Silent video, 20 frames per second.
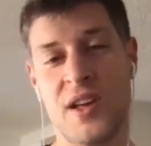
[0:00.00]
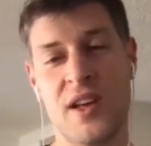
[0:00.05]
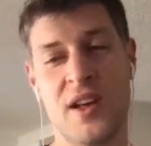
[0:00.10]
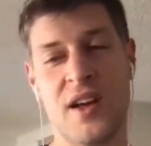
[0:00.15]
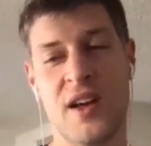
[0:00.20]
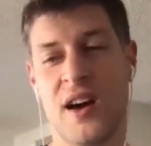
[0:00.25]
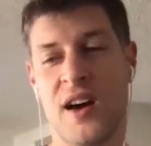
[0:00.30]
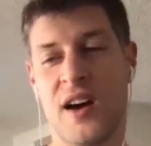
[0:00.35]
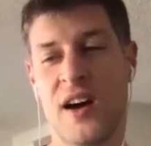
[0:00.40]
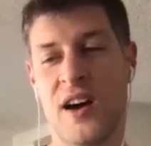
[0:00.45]

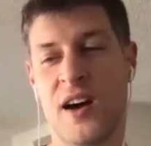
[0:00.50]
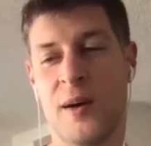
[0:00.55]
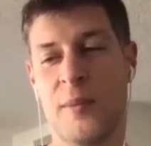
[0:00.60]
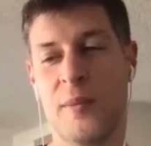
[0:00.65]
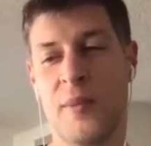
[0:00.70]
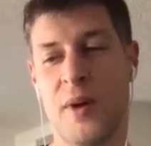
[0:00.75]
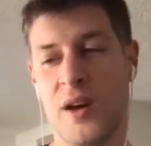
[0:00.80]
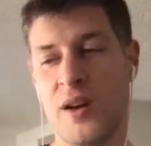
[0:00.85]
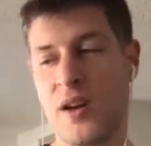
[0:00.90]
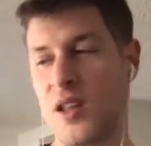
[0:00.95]

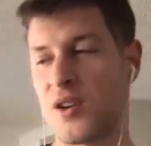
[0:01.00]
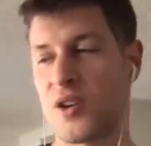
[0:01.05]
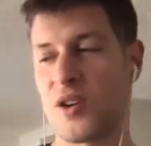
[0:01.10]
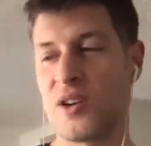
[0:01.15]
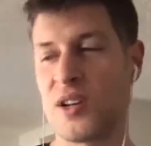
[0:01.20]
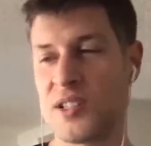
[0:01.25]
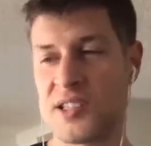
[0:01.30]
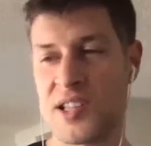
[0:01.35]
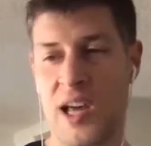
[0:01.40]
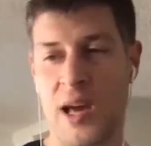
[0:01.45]
Um, another
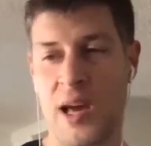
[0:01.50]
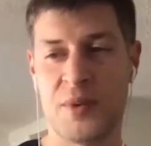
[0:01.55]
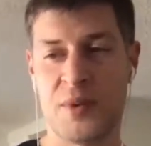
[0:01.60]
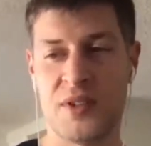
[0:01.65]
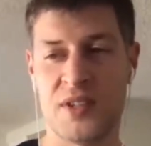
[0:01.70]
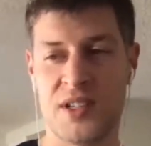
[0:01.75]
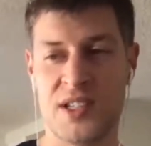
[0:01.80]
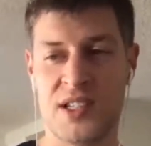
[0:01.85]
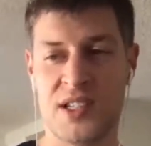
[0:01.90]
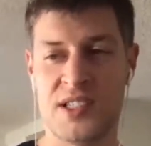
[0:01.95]
good
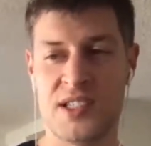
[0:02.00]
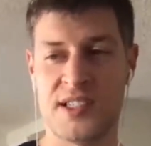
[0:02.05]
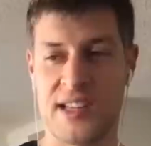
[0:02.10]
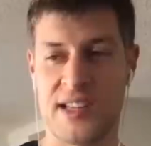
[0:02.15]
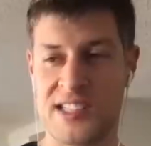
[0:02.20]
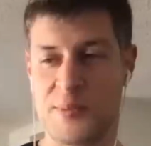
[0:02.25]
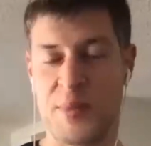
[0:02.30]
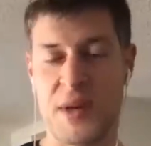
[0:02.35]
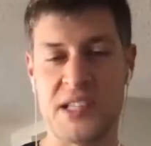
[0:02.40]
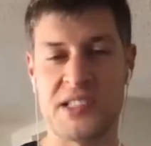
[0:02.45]
example is
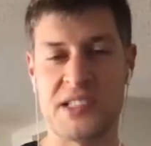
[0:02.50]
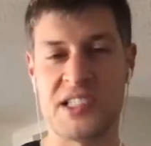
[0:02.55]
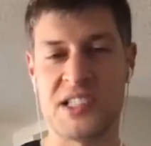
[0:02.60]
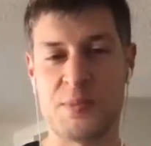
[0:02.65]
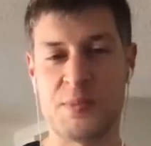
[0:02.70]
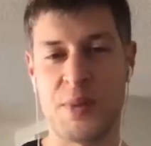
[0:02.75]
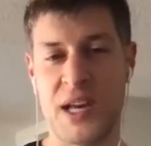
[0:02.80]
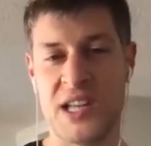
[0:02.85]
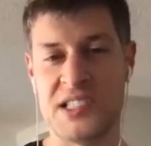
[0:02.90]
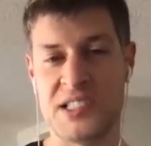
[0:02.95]

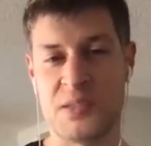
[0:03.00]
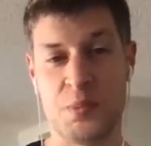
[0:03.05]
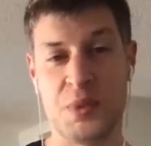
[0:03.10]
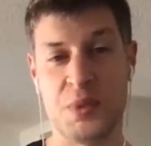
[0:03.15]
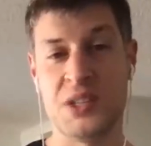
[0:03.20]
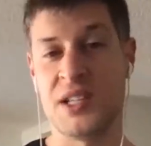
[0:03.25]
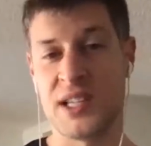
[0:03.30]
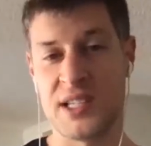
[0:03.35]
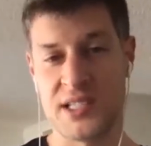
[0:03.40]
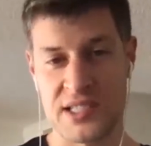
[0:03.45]
asbestos-based
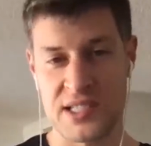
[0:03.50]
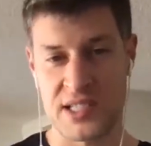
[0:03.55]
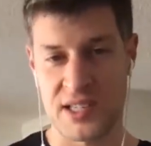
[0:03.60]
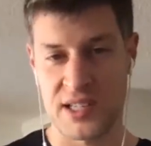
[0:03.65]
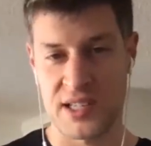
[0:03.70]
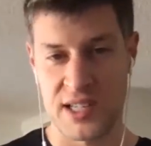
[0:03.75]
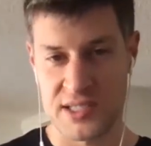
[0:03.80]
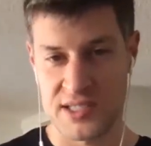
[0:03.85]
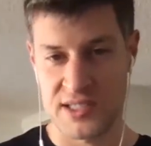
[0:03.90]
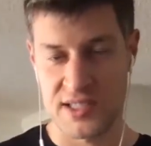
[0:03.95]
building ins-
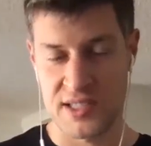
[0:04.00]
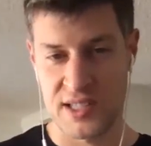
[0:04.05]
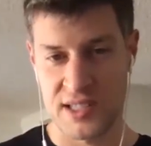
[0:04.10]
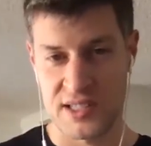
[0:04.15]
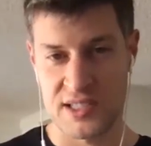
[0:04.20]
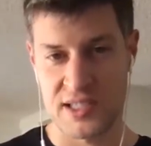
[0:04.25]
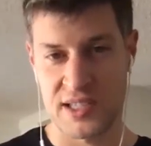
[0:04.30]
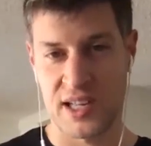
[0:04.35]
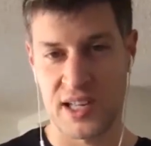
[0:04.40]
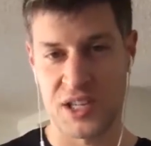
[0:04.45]
ins-
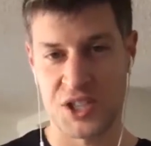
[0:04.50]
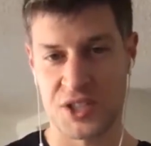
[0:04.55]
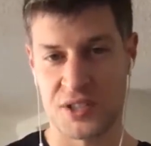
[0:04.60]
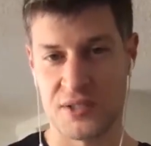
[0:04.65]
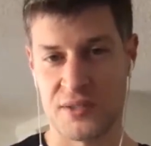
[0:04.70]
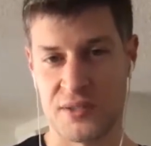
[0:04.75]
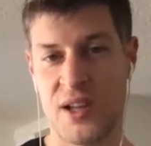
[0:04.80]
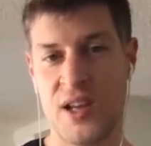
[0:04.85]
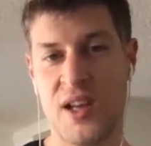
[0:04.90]
insulation.